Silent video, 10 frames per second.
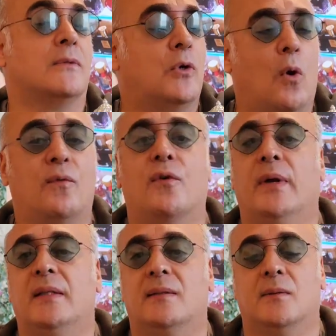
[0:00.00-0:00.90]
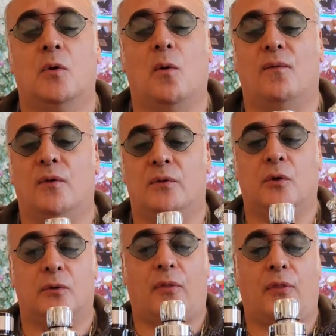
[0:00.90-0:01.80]
Go for it. Go for
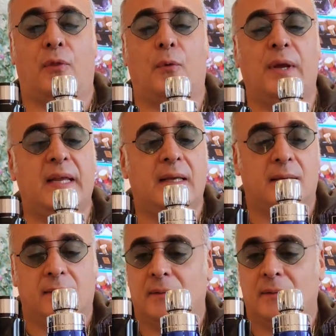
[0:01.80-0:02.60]
the three.